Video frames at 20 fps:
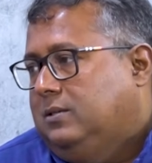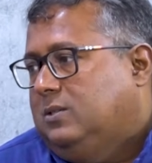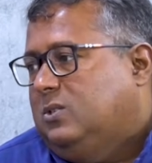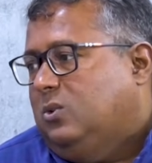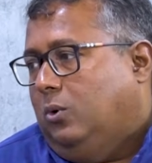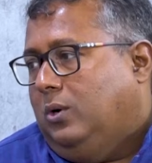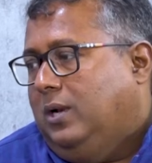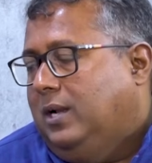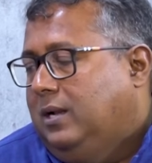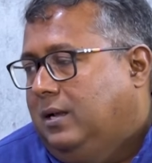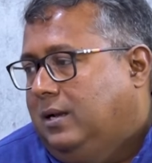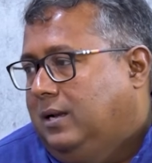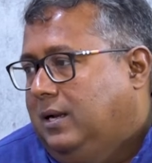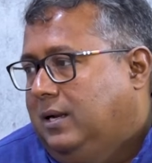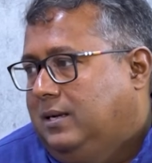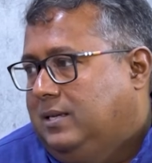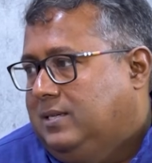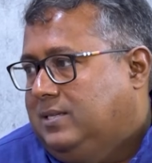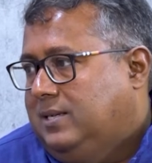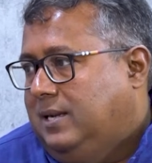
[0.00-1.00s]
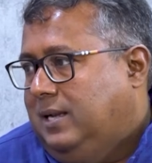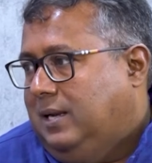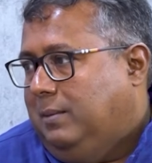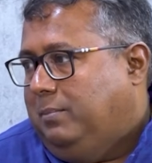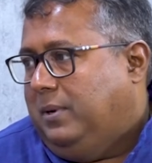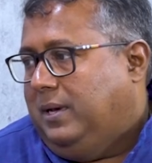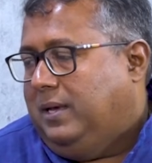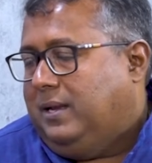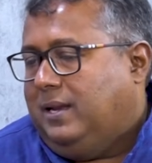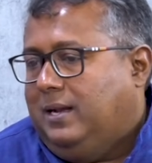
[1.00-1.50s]
So only learning doesn't help.
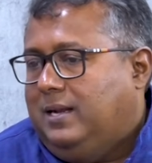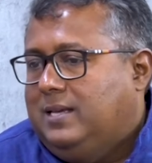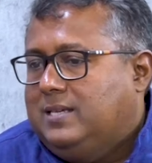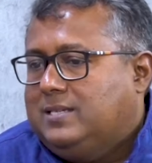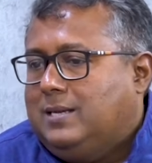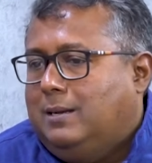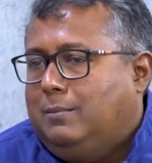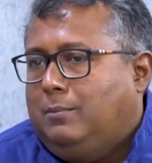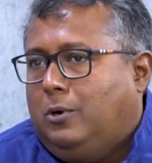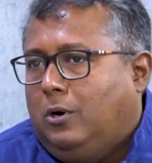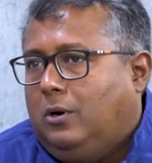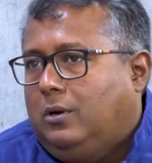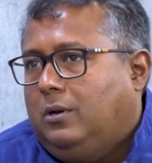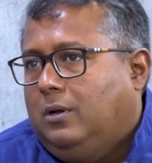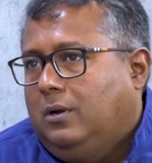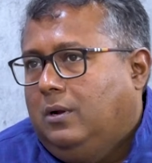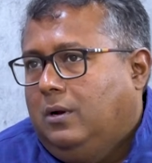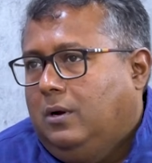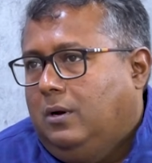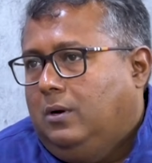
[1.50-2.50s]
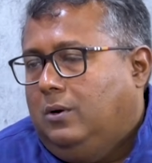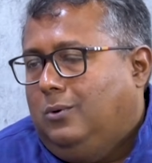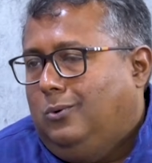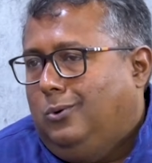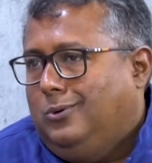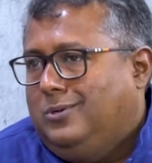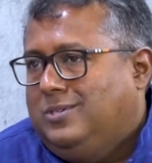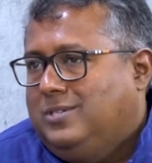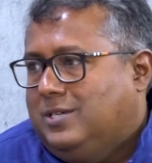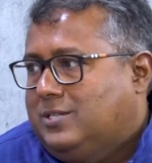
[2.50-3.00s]
I realized I'm not
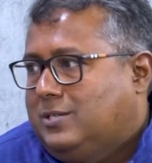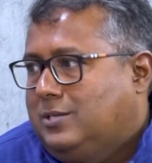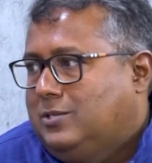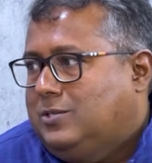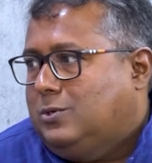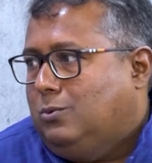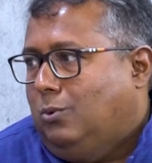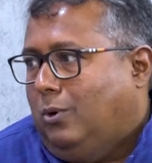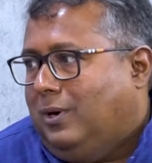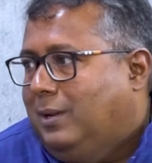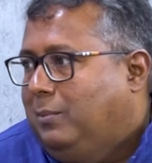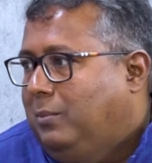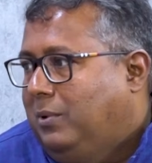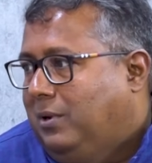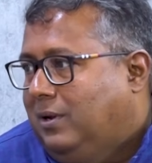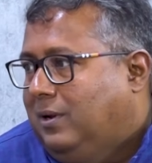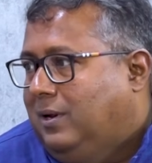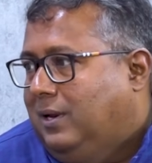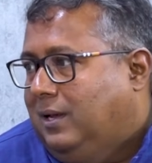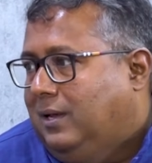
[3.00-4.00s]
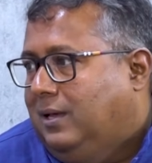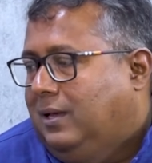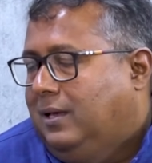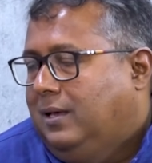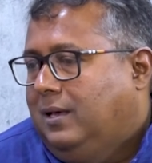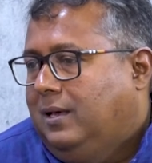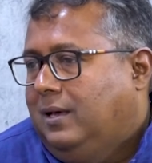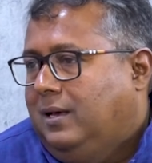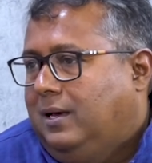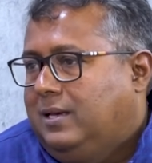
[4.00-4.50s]
doing justice to what I'm learning.
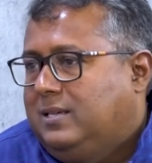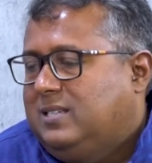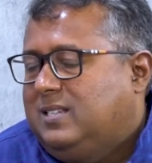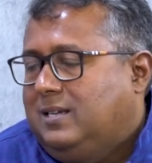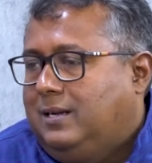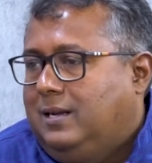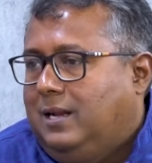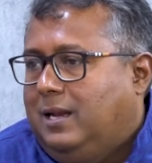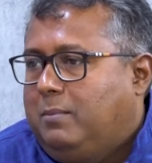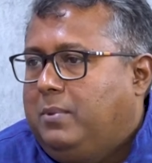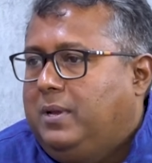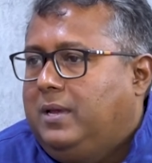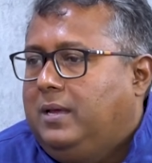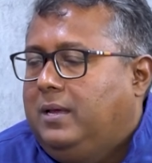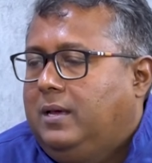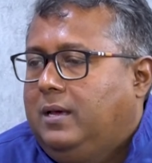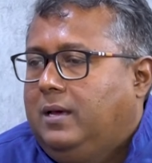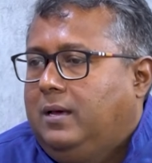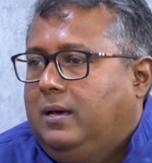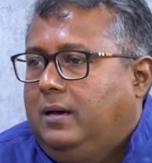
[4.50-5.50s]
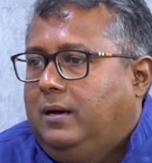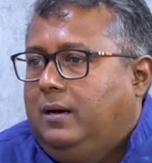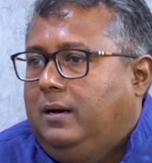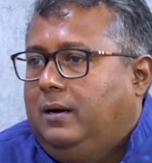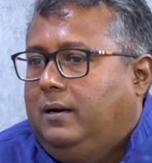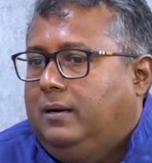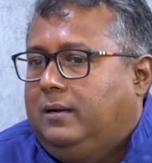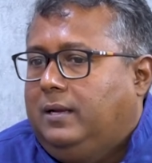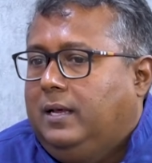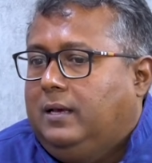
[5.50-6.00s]
I said, let me
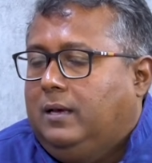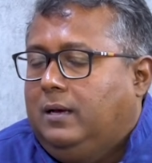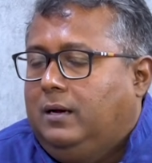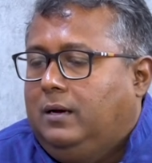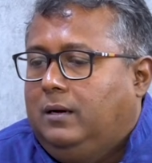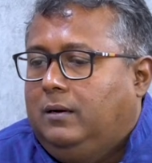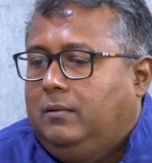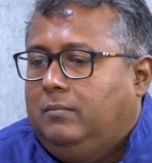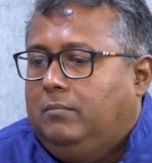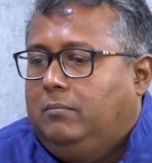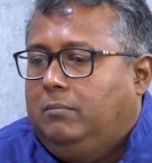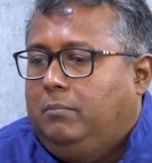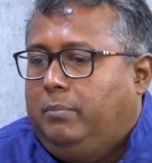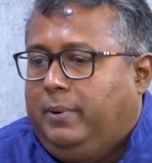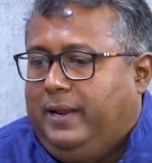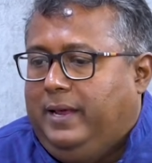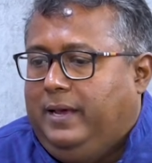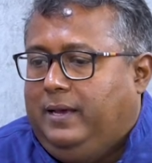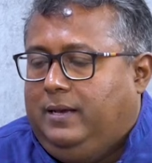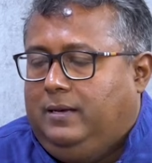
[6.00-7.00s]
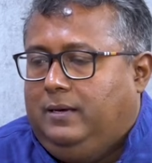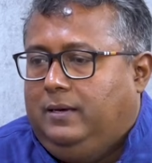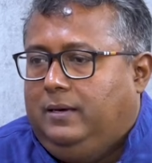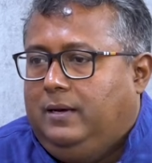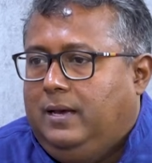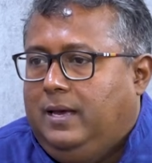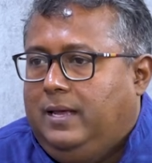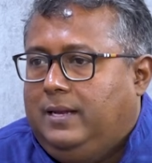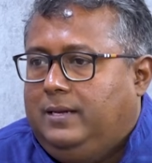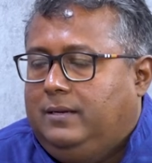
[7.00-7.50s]
take a break
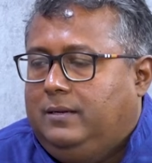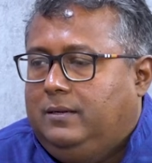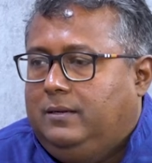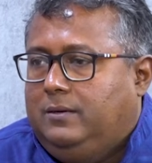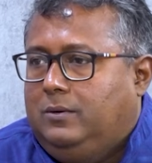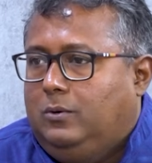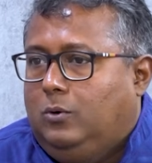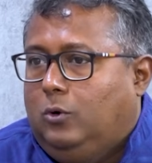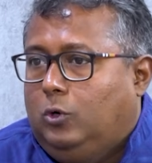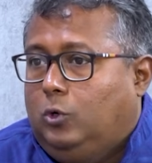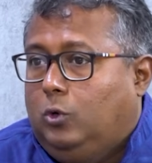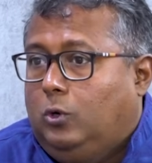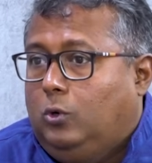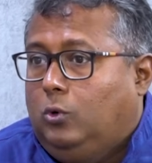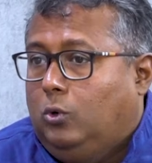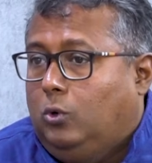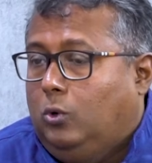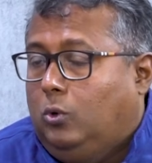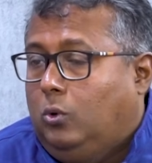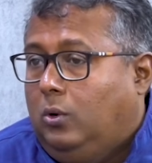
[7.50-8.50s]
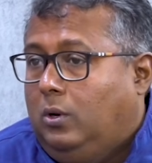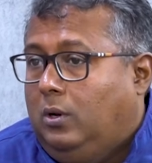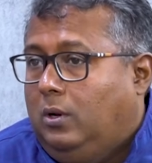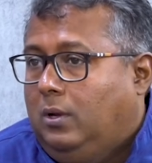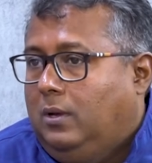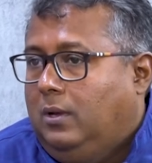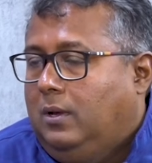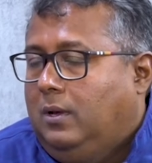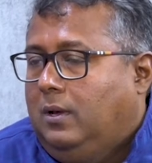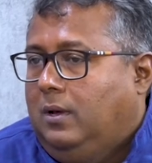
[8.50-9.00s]
and go to a
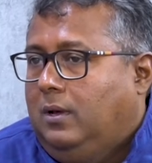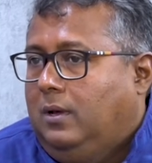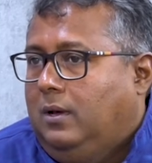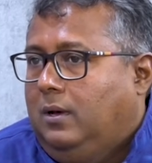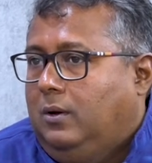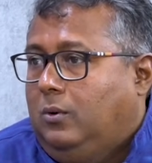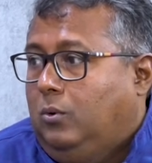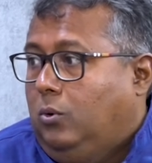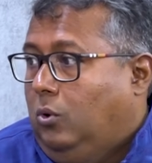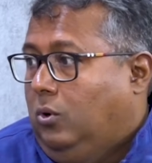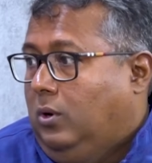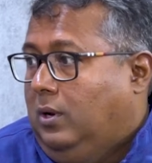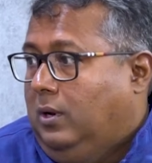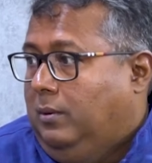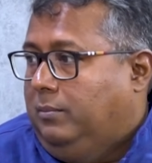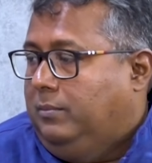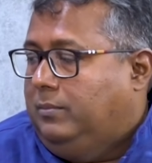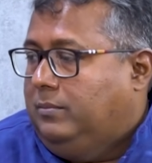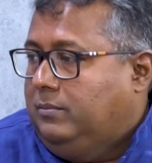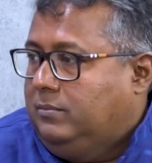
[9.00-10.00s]
Gurukulam.